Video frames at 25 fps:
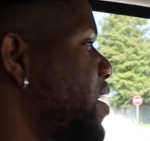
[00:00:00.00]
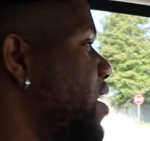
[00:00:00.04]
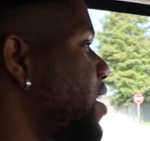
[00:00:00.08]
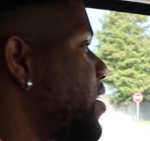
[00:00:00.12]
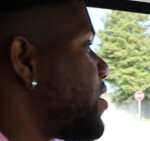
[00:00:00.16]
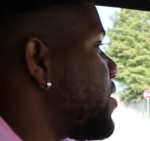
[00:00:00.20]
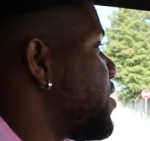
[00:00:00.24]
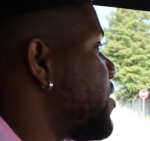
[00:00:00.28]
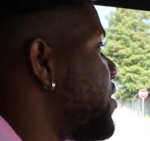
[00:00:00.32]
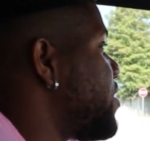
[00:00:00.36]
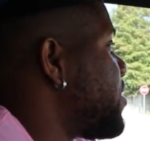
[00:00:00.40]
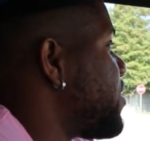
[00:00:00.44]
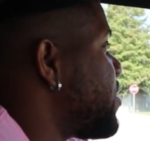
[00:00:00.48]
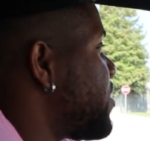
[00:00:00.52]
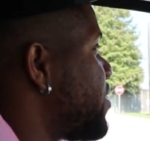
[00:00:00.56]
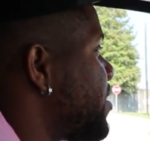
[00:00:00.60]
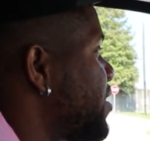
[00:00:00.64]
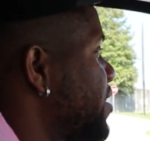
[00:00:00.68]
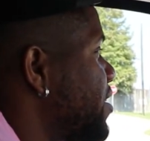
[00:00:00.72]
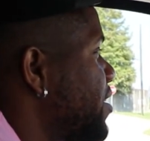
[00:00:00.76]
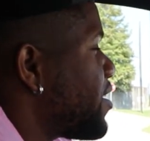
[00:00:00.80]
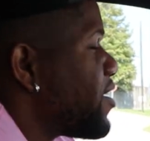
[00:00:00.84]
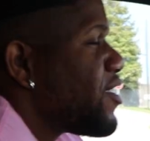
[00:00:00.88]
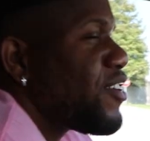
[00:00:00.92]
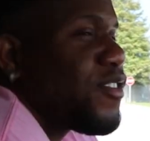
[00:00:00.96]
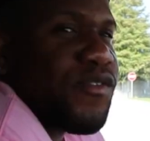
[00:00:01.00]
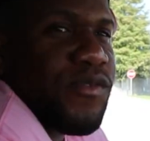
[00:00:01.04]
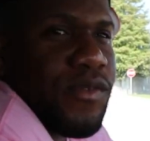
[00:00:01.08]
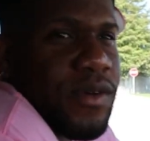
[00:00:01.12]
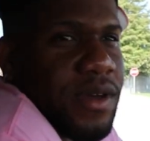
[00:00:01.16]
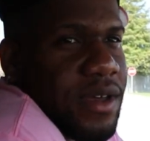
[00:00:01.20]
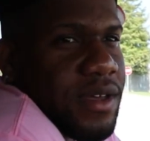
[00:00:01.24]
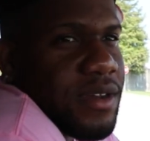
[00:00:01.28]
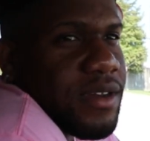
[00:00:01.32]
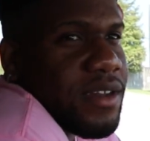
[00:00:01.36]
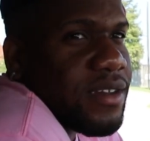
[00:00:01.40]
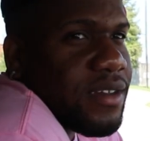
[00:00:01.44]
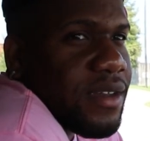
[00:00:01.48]
but
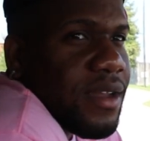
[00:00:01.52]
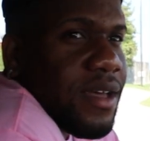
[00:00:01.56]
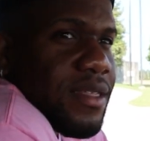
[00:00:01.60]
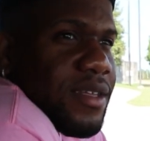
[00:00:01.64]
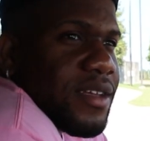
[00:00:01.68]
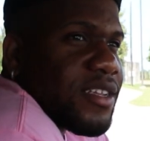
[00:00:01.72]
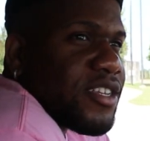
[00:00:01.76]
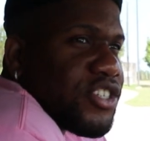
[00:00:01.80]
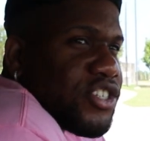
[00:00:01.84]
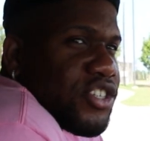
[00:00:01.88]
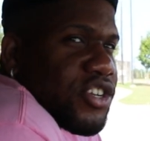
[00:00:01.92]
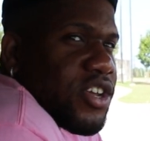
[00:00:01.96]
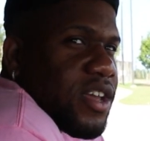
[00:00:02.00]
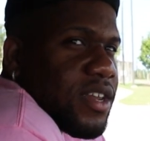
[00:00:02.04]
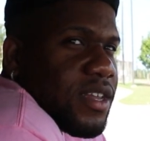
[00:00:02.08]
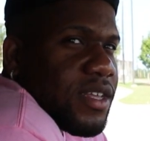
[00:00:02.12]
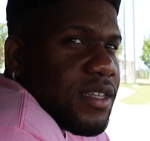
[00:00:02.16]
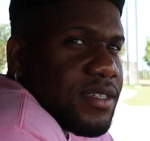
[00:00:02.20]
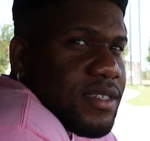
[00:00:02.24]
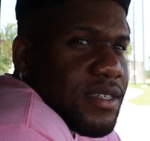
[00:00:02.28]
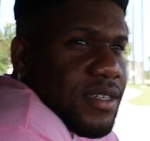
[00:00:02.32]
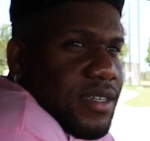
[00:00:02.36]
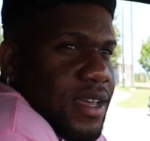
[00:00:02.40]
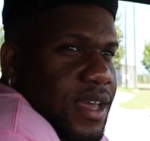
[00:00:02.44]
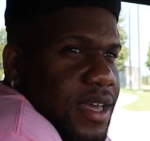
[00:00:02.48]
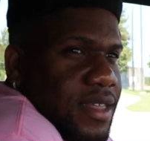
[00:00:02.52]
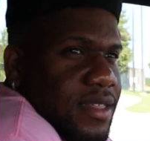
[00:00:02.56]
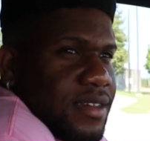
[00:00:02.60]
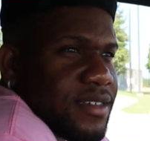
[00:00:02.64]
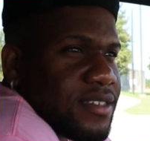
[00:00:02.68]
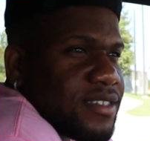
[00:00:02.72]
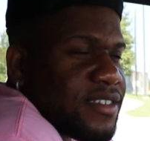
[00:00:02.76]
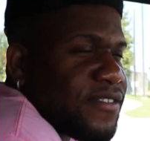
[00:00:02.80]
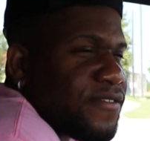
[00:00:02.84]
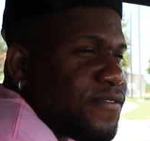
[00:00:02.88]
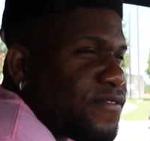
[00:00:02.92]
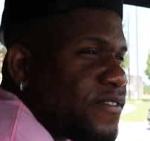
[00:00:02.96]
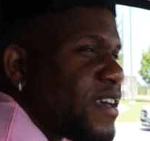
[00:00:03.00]
we're on another journey together
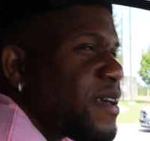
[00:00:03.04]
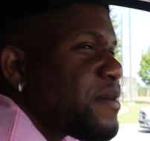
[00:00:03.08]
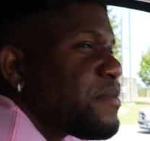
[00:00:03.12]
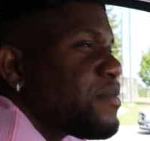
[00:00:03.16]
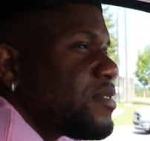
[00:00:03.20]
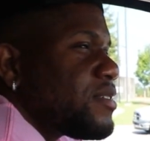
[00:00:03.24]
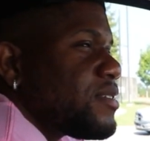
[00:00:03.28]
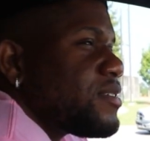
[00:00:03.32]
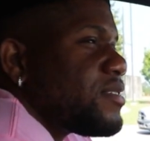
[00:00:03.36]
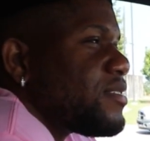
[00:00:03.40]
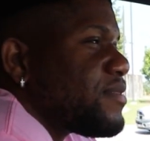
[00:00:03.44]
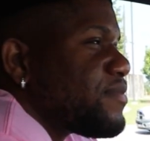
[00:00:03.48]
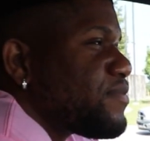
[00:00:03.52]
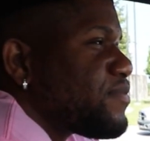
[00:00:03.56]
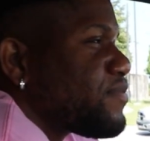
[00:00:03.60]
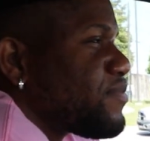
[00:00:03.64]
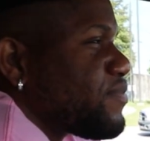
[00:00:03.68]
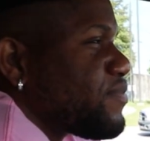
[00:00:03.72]
as a family.